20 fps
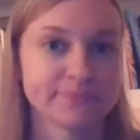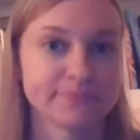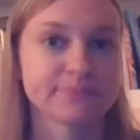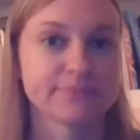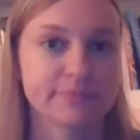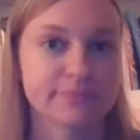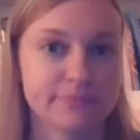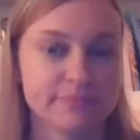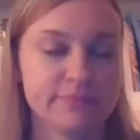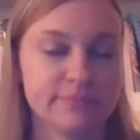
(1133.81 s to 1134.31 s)

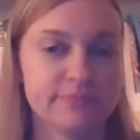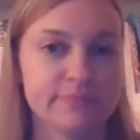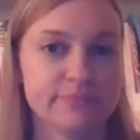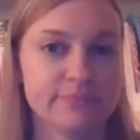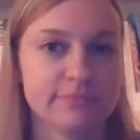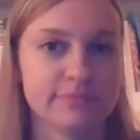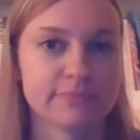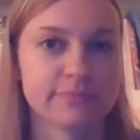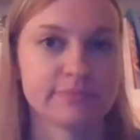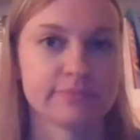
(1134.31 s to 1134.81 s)
Mm-hmm.
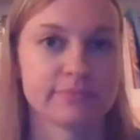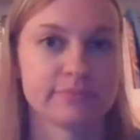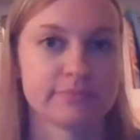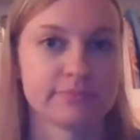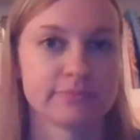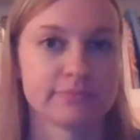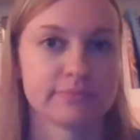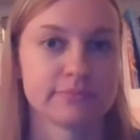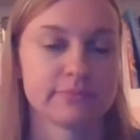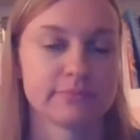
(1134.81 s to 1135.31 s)
That is
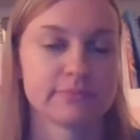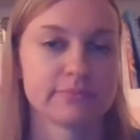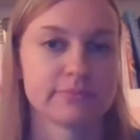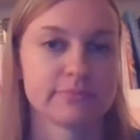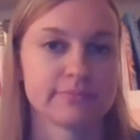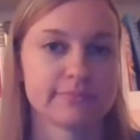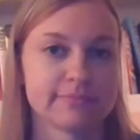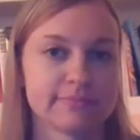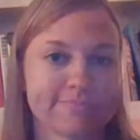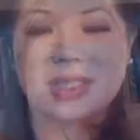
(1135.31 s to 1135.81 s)
so true.
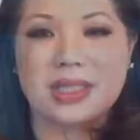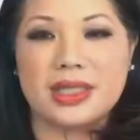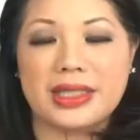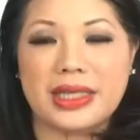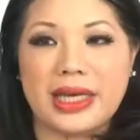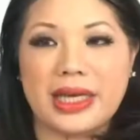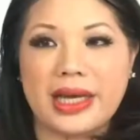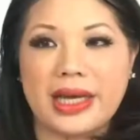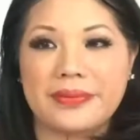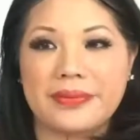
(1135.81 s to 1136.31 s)

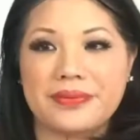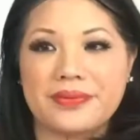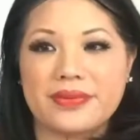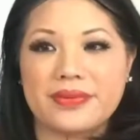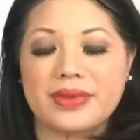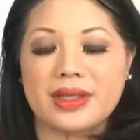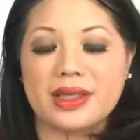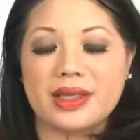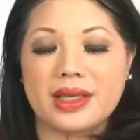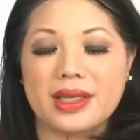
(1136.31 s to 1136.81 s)
Yeah,
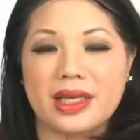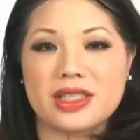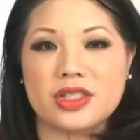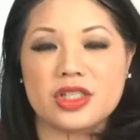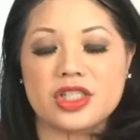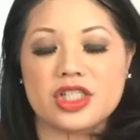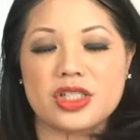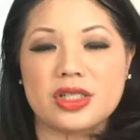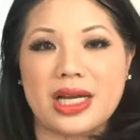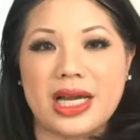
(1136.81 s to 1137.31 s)
it's so
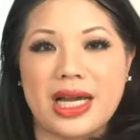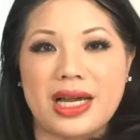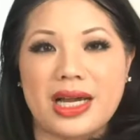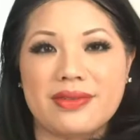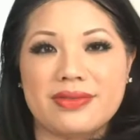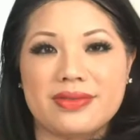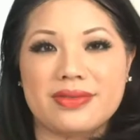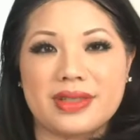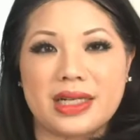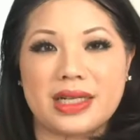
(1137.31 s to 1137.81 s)
true. I have
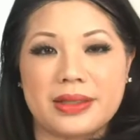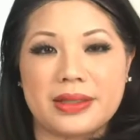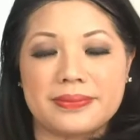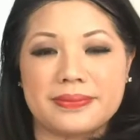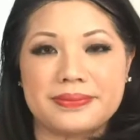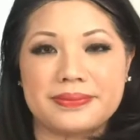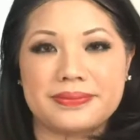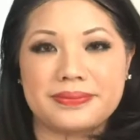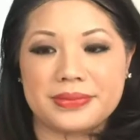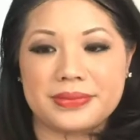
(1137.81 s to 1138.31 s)

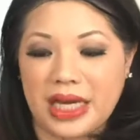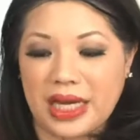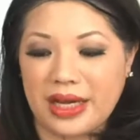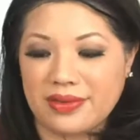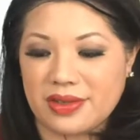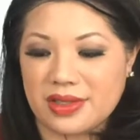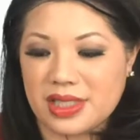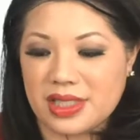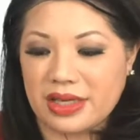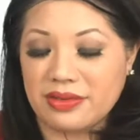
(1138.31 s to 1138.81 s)
um, I have
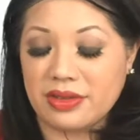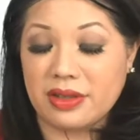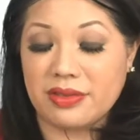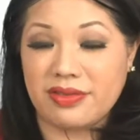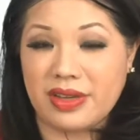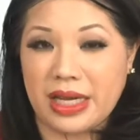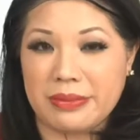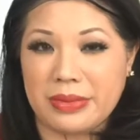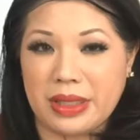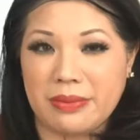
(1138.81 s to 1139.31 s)
several
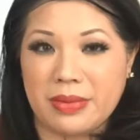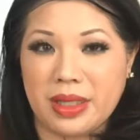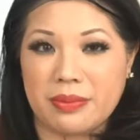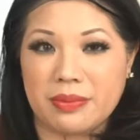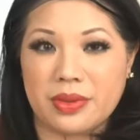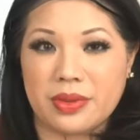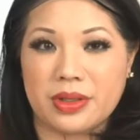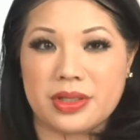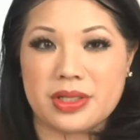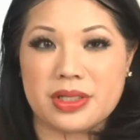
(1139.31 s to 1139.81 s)
family
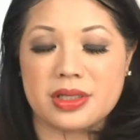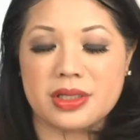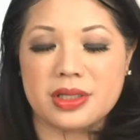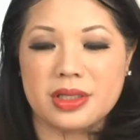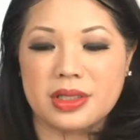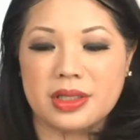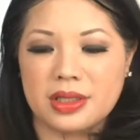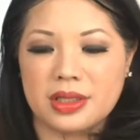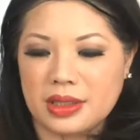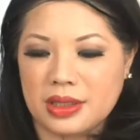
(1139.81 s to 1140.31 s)
members
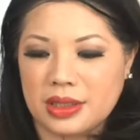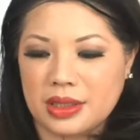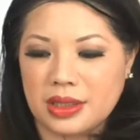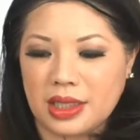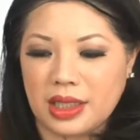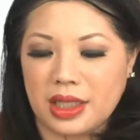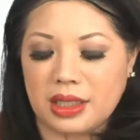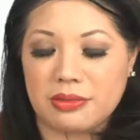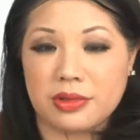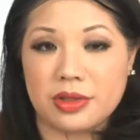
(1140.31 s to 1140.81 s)

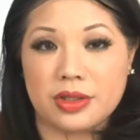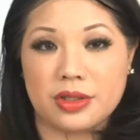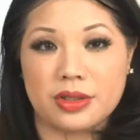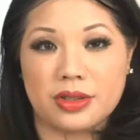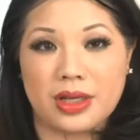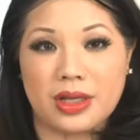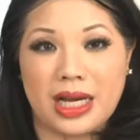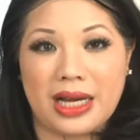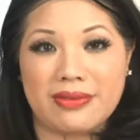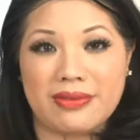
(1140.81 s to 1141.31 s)
um, who
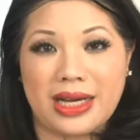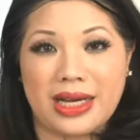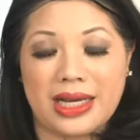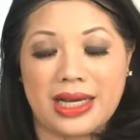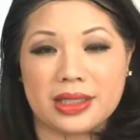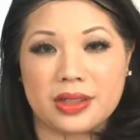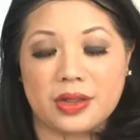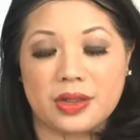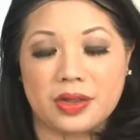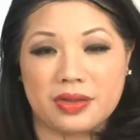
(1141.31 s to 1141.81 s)
have had
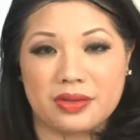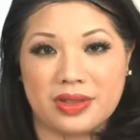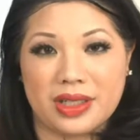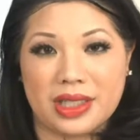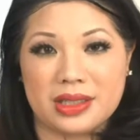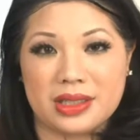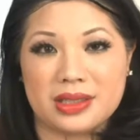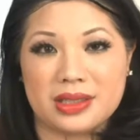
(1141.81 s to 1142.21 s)
COVID.